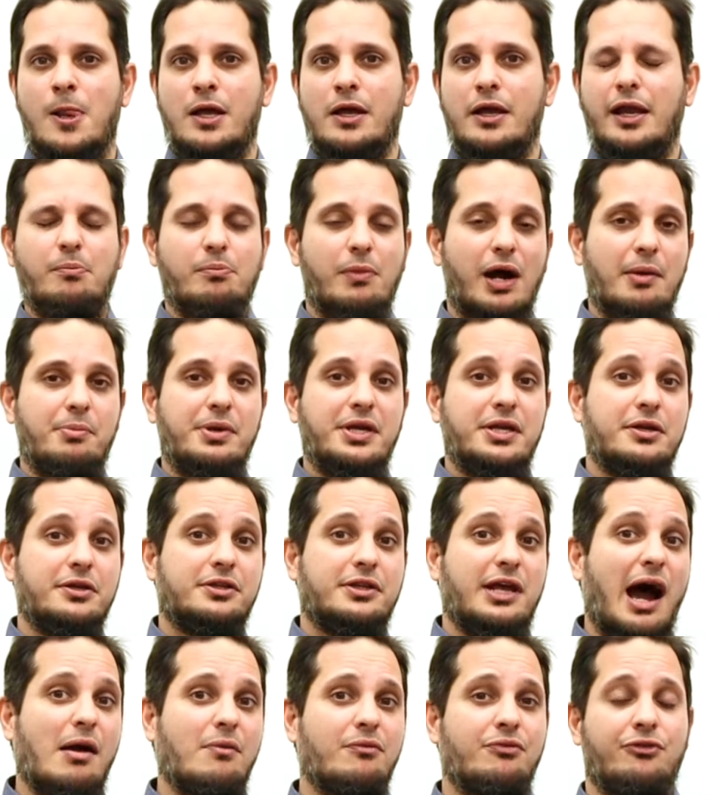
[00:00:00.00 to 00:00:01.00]
It might be the
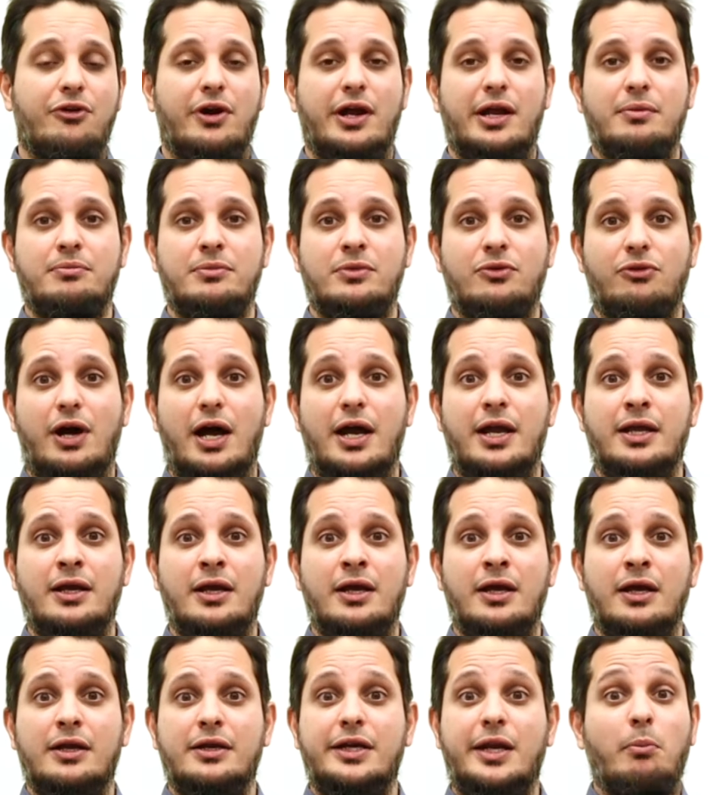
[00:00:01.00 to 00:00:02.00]
time frame, right?
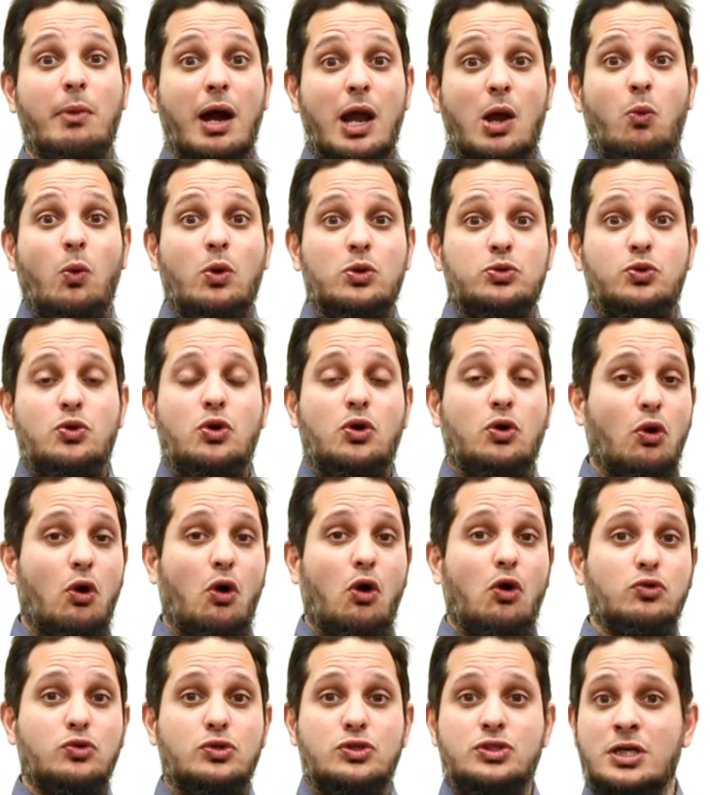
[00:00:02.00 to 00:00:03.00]
They might want to
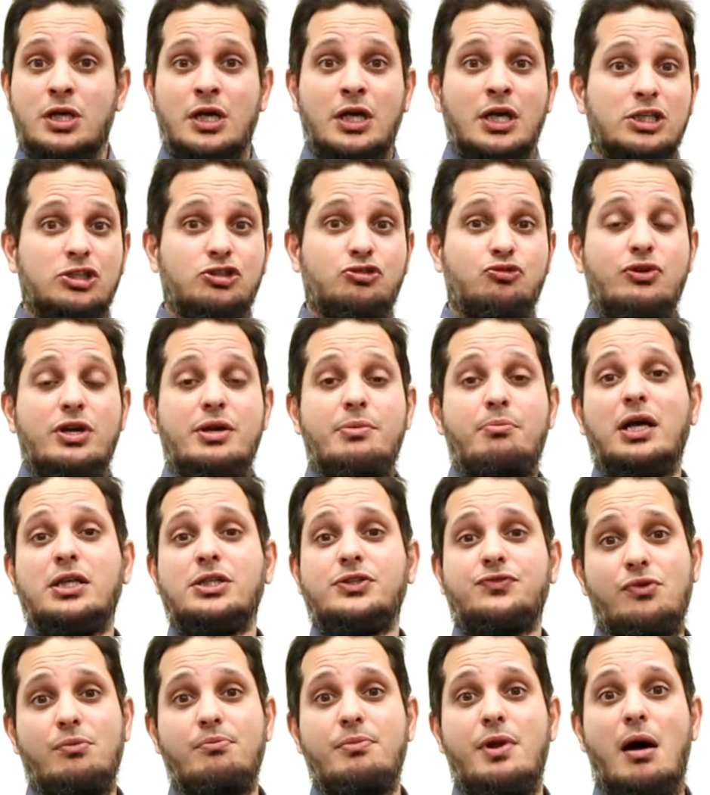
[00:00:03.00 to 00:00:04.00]
close 3
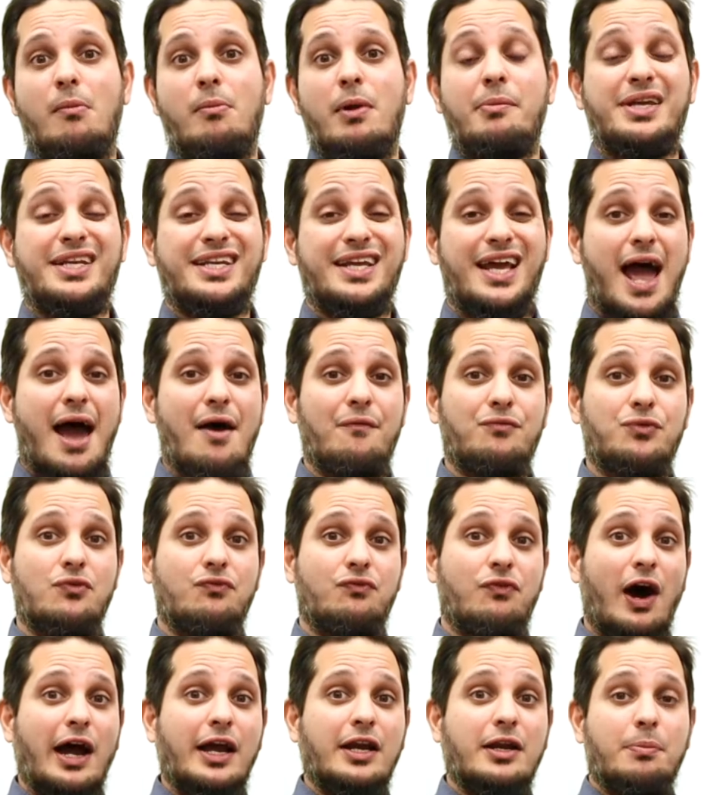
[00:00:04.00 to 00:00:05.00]
months from now. Maybe they have to
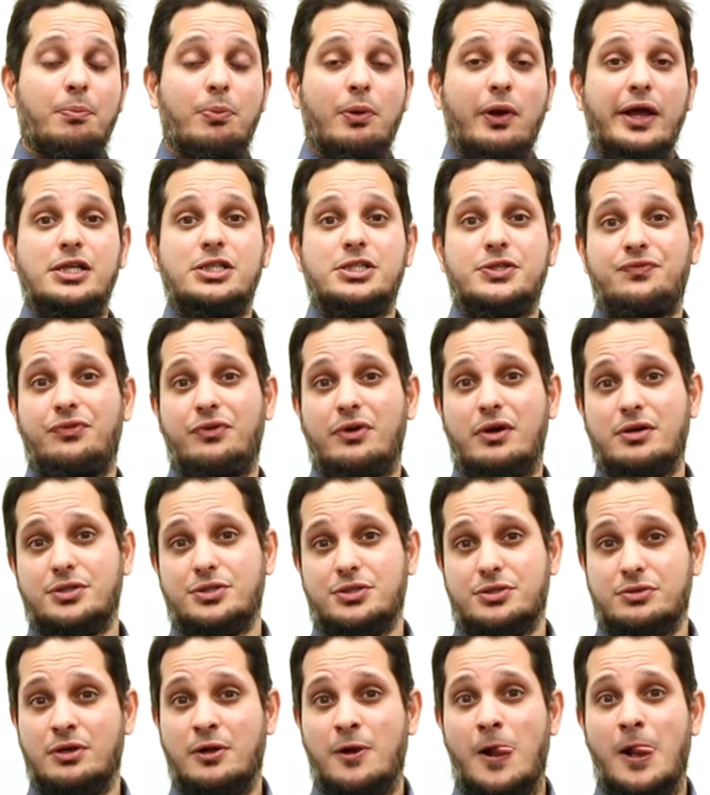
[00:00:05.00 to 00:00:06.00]
find a place
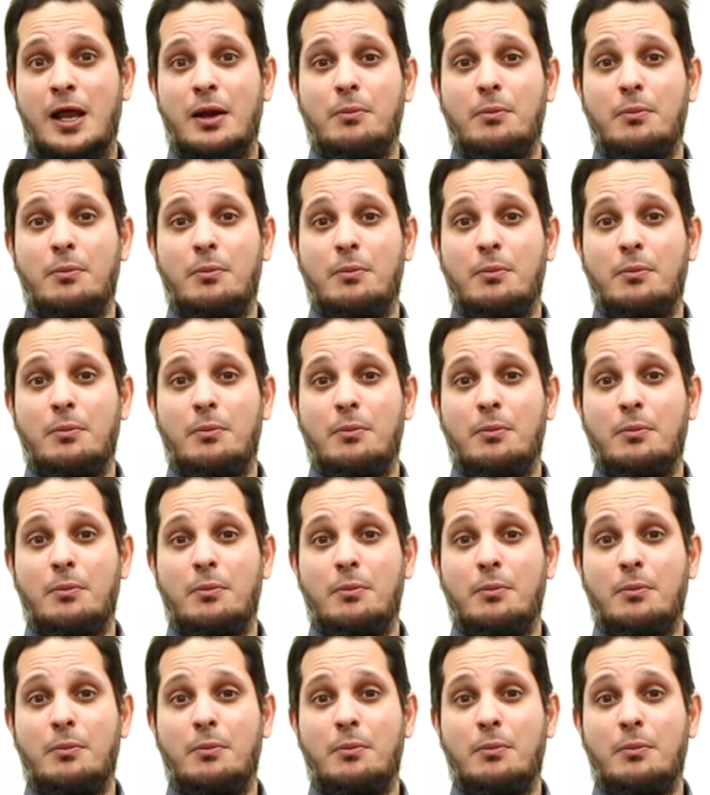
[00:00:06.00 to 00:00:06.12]
first.